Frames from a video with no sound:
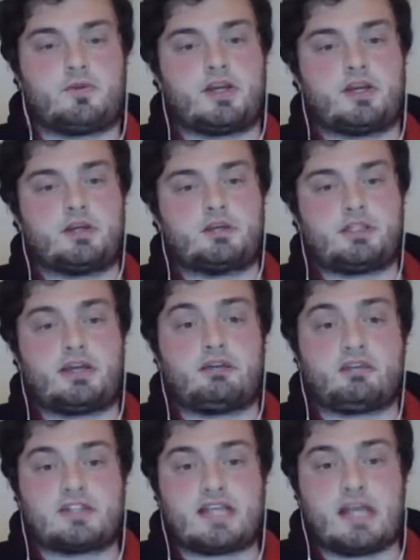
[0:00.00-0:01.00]

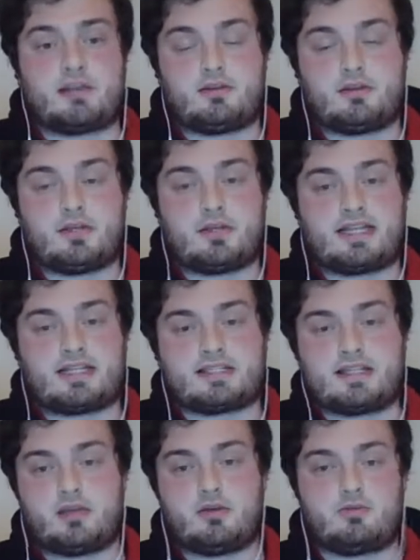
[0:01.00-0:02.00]
João
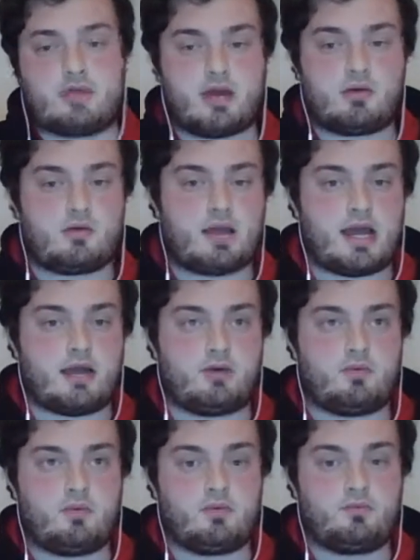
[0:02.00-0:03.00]
Cancelo now at